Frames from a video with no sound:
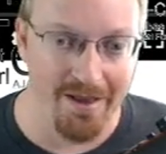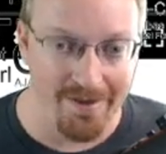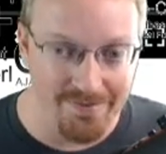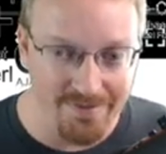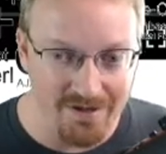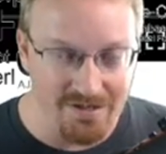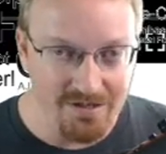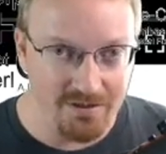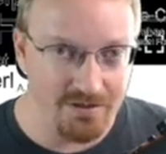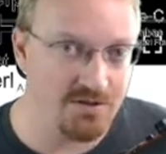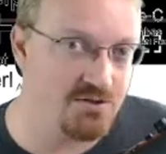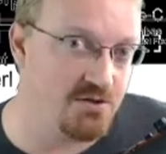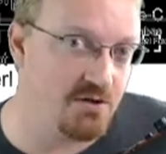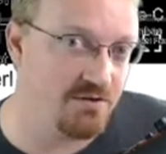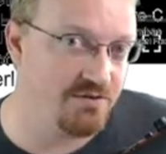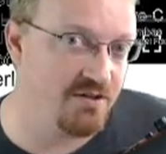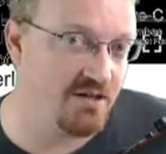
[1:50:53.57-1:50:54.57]
then you can
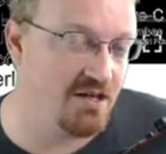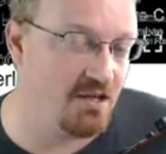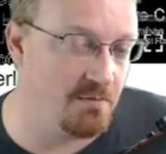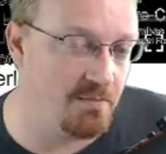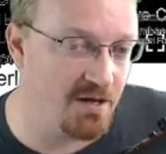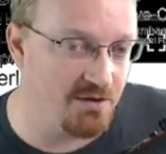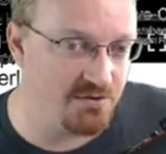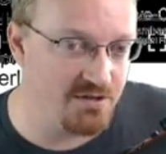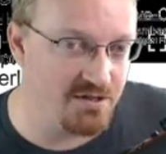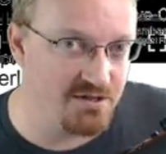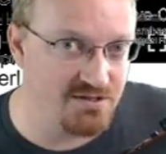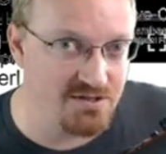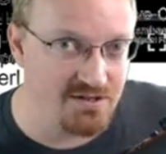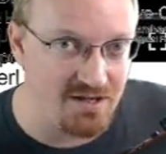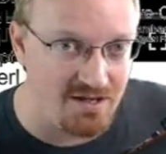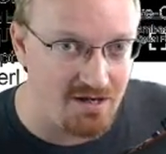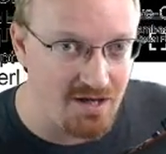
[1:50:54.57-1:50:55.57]
start thinking about
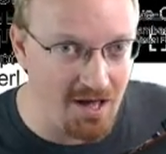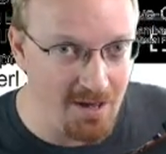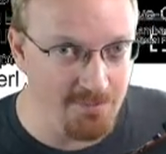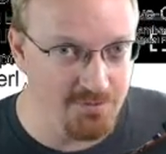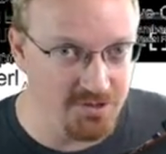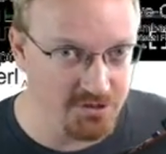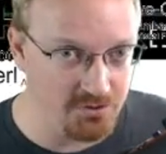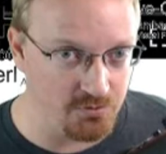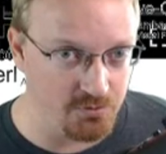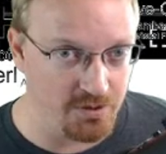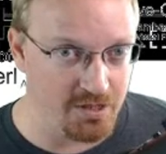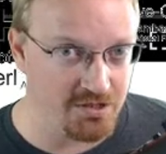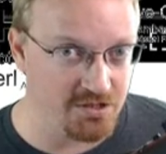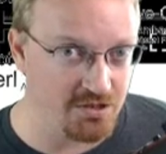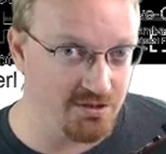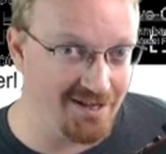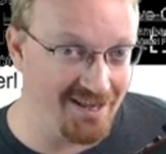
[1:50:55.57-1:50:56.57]
things in
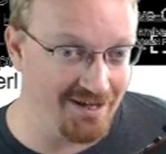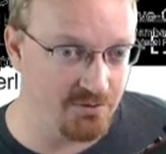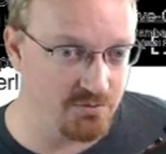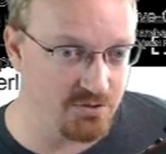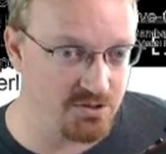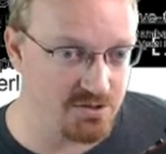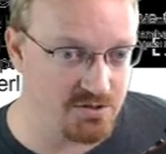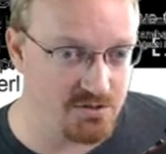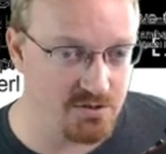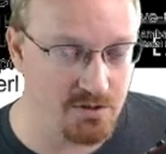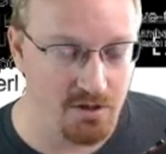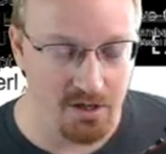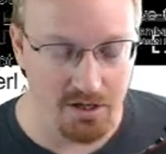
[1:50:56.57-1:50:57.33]
object-oriented languages.